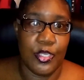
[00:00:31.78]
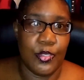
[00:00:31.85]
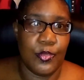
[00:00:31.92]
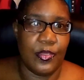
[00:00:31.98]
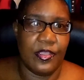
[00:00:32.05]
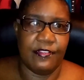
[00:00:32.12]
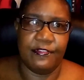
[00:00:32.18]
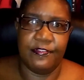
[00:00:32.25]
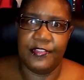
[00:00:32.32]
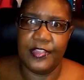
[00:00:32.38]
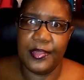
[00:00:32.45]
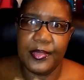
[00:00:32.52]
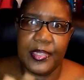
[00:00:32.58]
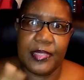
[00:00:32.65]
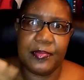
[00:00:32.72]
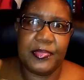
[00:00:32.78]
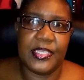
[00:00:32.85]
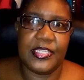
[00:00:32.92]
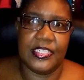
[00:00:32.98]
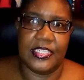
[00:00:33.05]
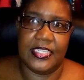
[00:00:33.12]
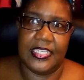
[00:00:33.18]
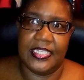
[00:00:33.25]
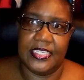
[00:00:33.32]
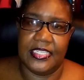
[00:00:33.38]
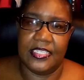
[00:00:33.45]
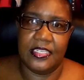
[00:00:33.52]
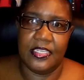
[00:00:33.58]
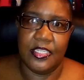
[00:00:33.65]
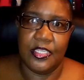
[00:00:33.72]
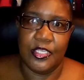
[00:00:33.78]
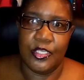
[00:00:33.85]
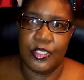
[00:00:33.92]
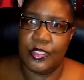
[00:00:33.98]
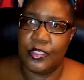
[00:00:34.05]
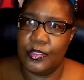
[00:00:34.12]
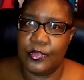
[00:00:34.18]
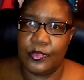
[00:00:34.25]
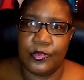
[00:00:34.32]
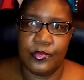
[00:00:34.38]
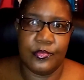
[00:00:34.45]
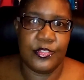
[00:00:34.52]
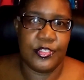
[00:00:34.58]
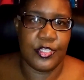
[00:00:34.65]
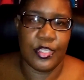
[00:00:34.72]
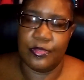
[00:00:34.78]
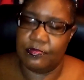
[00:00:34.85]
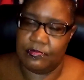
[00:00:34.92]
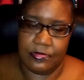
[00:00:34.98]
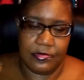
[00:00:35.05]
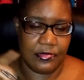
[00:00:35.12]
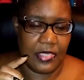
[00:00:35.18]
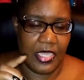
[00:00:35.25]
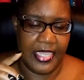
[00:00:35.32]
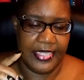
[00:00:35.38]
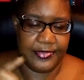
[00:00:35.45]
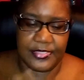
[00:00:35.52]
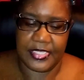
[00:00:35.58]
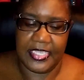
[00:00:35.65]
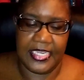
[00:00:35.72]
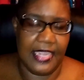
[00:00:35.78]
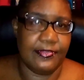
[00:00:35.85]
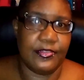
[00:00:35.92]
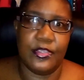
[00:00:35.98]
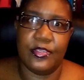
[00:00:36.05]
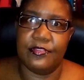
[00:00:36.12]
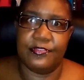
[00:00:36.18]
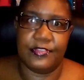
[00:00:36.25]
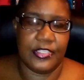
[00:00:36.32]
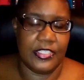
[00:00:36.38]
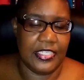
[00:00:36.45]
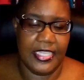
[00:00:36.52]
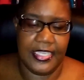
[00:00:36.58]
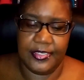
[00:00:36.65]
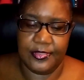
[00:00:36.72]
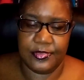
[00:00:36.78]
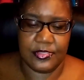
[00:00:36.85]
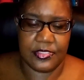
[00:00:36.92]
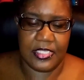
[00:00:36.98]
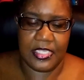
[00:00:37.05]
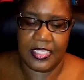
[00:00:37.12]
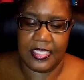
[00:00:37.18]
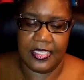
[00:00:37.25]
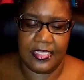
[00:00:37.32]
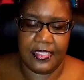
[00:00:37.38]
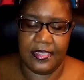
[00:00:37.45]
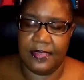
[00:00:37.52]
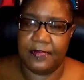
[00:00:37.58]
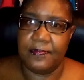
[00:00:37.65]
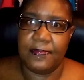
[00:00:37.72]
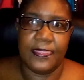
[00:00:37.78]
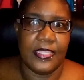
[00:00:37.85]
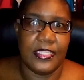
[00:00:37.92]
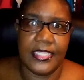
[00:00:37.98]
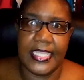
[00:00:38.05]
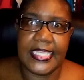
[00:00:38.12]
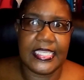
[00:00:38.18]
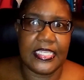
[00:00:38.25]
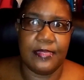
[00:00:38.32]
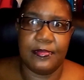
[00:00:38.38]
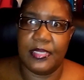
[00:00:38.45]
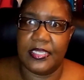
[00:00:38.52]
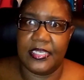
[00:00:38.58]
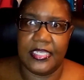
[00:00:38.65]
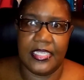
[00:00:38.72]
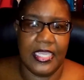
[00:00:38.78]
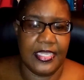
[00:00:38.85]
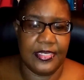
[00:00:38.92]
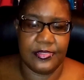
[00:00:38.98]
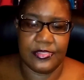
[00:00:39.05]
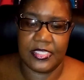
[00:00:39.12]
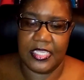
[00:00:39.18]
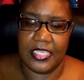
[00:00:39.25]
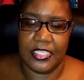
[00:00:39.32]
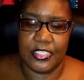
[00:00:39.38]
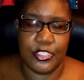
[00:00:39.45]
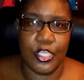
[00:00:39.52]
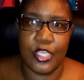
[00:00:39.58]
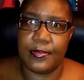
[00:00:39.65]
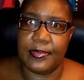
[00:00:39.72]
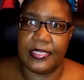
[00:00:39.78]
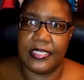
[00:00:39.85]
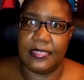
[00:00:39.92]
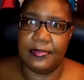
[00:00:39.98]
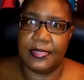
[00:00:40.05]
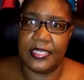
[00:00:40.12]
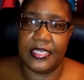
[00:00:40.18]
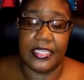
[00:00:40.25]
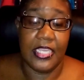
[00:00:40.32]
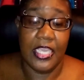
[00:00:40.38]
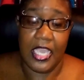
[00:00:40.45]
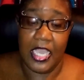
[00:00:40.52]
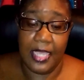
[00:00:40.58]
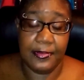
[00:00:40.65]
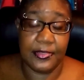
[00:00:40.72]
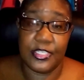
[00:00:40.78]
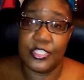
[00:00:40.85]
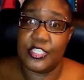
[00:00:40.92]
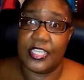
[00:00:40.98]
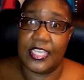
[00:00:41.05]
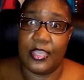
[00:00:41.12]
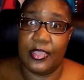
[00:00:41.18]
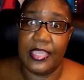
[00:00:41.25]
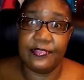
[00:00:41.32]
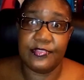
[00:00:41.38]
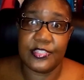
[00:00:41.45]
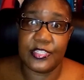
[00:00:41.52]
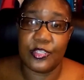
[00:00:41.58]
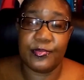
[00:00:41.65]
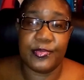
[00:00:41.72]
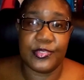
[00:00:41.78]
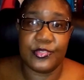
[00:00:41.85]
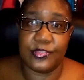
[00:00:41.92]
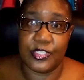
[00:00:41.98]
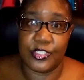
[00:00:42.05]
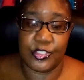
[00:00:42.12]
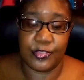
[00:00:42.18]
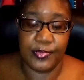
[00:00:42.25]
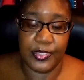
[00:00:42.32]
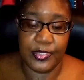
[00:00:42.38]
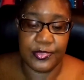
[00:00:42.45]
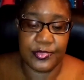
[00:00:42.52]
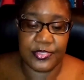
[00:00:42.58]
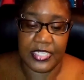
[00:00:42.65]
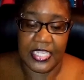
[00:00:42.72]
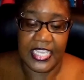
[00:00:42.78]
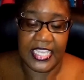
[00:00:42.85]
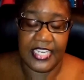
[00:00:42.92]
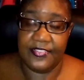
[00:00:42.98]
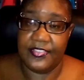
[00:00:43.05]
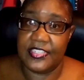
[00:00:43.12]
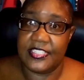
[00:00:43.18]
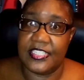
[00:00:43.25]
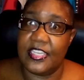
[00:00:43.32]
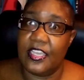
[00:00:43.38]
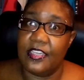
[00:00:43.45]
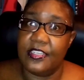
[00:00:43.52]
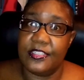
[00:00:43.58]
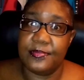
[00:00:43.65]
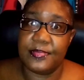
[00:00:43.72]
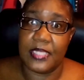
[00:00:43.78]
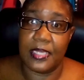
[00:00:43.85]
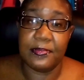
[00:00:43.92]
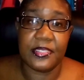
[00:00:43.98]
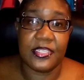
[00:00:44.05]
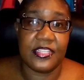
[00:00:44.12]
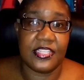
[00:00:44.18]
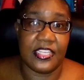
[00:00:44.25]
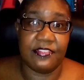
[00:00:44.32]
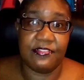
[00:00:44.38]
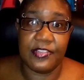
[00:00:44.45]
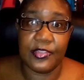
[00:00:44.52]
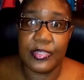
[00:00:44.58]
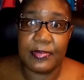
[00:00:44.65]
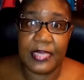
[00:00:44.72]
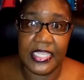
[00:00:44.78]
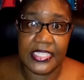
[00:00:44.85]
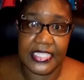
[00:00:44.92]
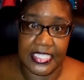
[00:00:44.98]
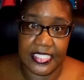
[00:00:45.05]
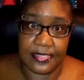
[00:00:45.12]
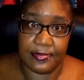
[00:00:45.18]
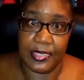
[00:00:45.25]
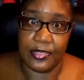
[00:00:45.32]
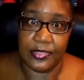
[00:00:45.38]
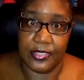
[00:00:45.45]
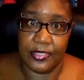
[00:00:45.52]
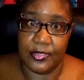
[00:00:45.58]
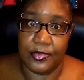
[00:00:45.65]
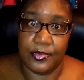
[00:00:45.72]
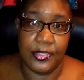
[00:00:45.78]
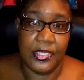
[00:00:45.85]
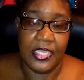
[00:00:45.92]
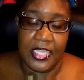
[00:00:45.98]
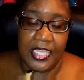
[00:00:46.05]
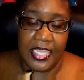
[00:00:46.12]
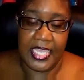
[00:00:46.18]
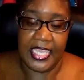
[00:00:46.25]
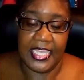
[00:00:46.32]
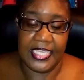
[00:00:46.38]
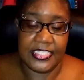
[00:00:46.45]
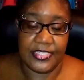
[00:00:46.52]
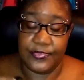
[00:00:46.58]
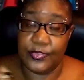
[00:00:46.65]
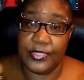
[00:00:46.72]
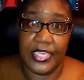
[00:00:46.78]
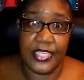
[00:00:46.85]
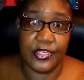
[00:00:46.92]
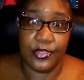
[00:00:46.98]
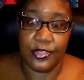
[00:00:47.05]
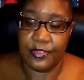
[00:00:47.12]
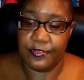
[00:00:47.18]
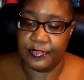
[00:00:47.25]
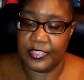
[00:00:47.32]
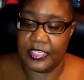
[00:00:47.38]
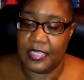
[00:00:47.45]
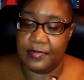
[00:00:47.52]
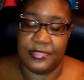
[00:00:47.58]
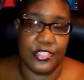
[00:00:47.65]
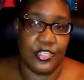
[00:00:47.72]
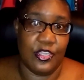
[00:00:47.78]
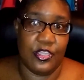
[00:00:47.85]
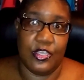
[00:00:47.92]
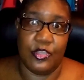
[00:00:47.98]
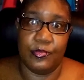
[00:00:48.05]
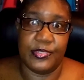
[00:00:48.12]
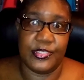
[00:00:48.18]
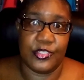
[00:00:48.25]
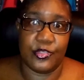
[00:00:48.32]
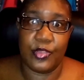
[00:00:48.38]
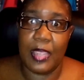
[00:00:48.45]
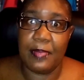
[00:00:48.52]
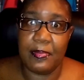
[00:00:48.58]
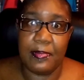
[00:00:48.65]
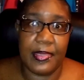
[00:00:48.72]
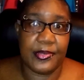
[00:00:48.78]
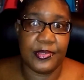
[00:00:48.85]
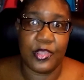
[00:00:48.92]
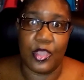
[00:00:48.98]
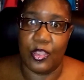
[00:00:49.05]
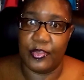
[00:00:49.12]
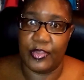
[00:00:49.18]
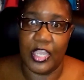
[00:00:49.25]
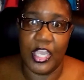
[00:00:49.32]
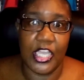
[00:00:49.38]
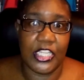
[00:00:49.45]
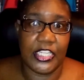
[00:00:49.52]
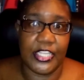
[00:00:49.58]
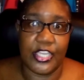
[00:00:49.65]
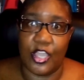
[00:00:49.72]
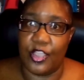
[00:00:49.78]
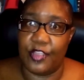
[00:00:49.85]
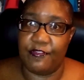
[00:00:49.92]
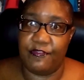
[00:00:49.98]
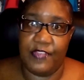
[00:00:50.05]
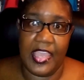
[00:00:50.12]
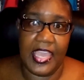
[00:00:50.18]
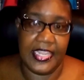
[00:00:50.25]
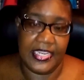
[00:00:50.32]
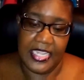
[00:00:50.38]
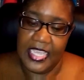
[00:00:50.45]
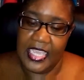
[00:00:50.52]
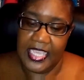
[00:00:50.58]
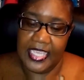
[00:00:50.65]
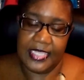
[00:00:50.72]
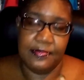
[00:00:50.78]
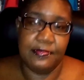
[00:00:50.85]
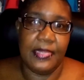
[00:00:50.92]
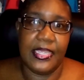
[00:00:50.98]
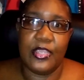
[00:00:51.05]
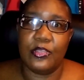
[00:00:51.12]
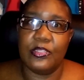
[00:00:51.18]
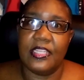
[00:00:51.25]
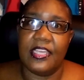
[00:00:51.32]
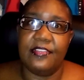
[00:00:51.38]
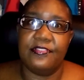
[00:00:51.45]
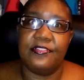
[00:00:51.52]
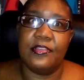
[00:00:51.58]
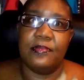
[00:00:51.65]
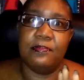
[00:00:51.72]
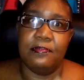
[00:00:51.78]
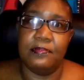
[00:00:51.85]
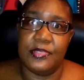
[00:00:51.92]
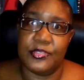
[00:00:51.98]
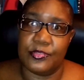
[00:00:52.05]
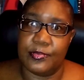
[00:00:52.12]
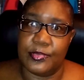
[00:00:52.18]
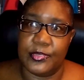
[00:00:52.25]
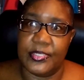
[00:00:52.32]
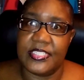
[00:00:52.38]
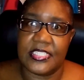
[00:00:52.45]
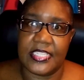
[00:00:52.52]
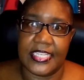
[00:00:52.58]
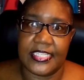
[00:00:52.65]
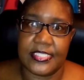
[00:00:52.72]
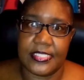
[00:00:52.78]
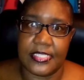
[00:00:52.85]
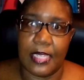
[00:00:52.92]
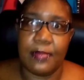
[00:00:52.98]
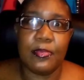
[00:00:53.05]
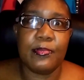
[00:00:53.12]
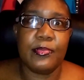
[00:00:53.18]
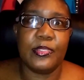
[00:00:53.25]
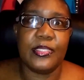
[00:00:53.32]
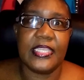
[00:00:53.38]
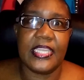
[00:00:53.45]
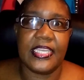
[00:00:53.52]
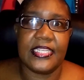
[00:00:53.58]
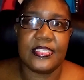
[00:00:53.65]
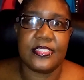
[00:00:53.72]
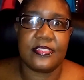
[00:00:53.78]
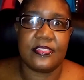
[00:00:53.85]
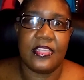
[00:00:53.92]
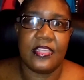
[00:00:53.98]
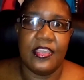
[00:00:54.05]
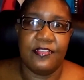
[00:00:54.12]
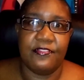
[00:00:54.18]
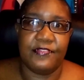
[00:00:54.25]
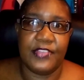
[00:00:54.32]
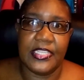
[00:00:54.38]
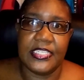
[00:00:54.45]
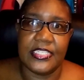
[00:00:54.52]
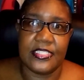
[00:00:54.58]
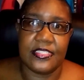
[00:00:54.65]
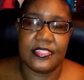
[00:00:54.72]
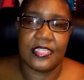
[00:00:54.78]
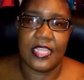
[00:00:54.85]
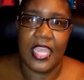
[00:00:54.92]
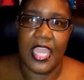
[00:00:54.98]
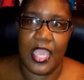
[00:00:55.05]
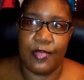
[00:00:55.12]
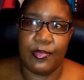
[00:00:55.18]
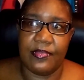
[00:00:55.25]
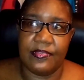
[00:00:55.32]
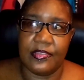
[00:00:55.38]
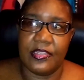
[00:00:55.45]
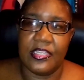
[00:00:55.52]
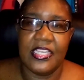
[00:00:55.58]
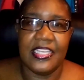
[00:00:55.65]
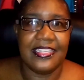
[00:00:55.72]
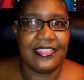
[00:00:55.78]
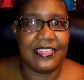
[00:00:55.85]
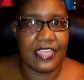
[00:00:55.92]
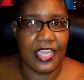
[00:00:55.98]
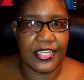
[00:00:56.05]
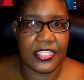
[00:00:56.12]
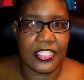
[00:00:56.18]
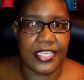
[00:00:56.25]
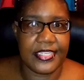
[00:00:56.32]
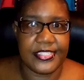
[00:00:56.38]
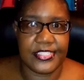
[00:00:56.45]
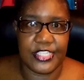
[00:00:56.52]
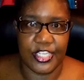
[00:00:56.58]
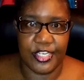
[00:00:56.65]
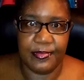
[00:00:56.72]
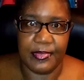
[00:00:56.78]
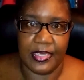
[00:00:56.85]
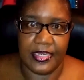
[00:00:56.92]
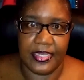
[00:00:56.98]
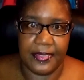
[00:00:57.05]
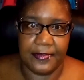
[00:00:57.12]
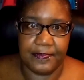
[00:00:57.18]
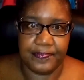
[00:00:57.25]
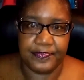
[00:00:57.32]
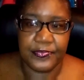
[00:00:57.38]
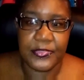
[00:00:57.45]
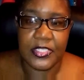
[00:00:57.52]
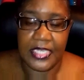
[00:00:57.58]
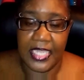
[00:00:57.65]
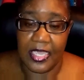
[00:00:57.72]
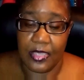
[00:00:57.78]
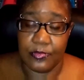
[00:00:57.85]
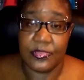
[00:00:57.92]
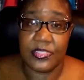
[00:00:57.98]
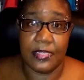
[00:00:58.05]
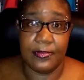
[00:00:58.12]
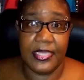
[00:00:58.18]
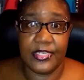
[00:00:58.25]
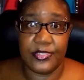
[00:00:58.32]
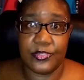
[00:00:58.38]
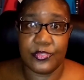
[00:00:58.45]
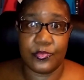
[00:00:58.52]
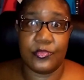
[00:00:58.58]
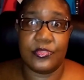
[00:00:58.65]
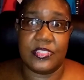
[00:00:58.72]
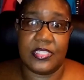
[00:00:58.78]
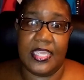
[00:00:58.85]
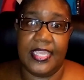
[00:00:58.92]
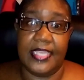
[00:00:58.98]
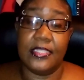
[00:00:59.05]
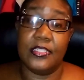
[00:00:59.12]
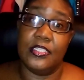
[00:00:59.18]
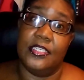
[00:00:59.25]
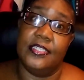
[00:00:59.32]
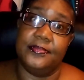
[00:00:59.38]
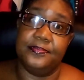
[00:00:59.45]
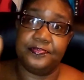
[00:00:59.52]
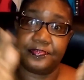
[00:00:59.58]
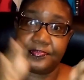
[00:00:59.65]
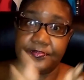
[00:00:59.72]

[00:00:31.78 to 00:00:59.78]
who are very opinionated, who don't idols can't have a girlfriend, idols can't like anybody, idols can't talk about anybody. I'm going to check out every single picture that you post, and if I see condoms, I'm going to think very bad things about you. And if you get a girlfriend, I'm going to talk a whole bunch of crap about her, call her ugly, and call her fat, and make her life miserable. It's like cyberbullying at its finest. However, not a lot is done about it. Now, some idols will say, look,